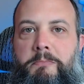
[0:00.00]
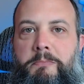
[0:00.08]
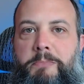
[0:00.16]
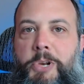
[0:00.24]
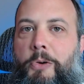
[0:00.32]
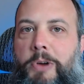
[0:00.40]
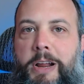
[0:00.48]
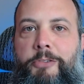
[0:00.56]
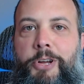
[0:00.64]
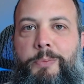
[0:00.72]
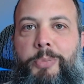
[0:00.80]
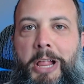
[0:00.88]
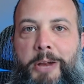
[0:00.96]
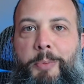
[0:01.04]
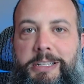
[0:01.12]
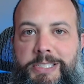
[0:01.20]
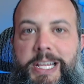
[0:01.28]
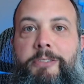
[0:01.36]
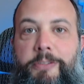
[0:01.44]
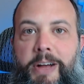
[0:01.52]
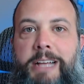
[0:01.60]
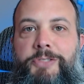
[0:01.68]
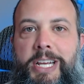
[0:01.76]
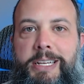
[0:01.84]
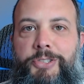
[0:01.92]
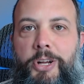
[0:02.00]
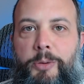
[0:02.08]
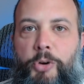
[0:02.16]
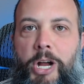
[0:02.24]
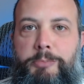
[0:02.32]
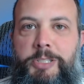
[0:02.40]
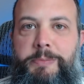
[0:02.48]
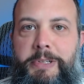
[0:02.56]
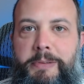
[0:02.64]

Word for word: But no one ever complained about saving five seconds on a problem.